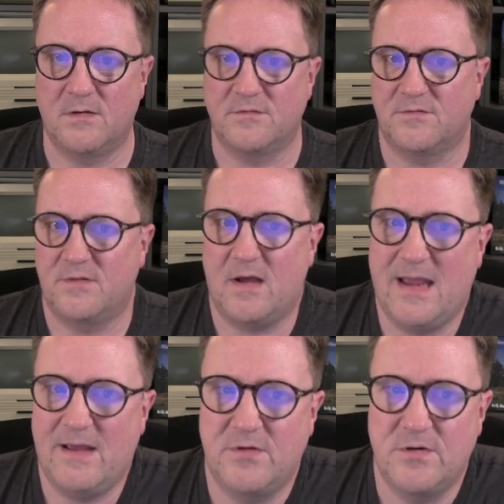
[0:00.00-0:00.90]
So now I
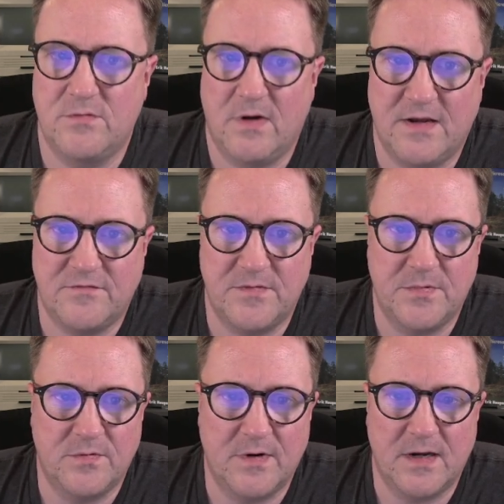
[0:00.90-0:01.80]
have a new
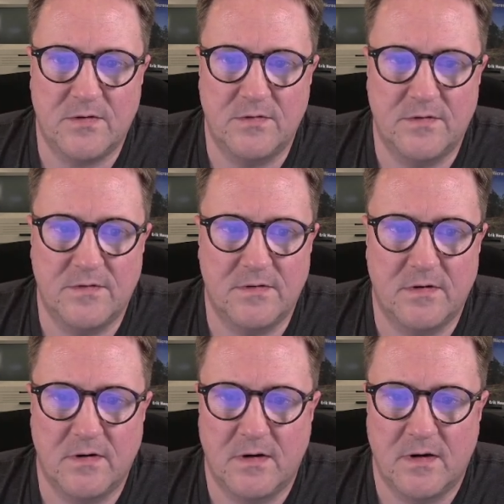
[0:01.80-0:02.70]
attribute. I could
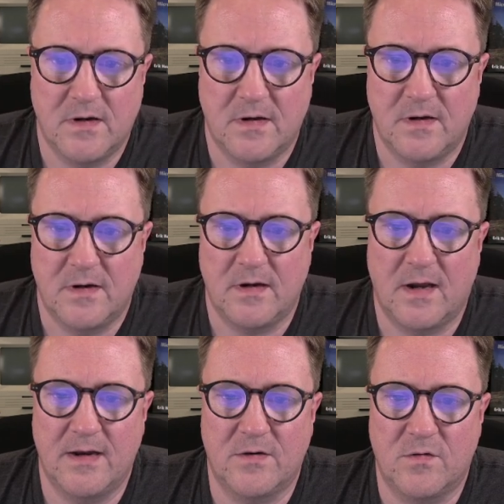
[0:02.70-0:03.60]

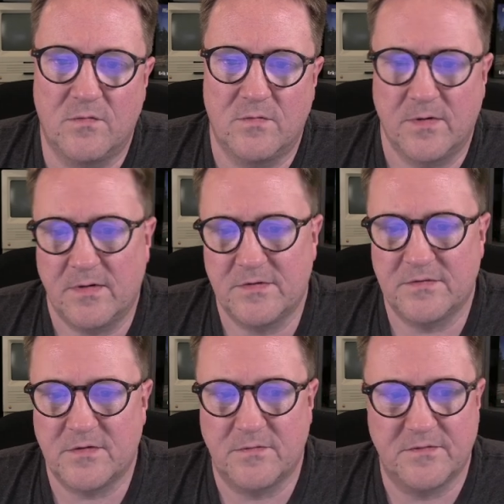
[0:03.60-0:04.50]
either go, I'll
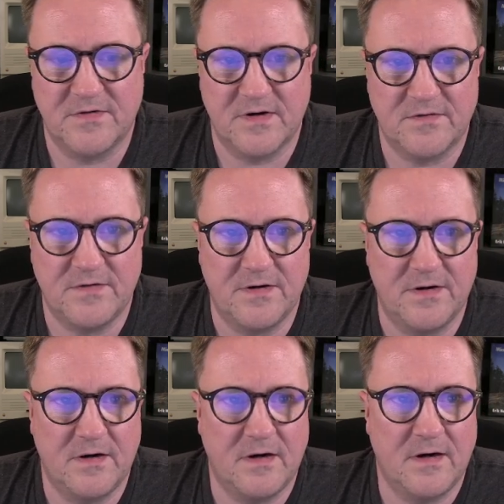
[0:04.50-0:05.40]
just go with text
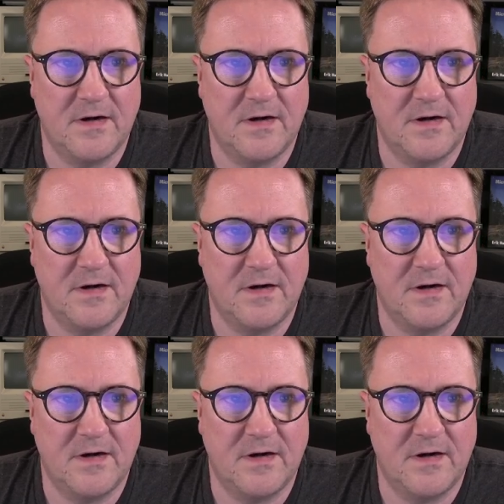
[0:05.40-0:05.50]
here.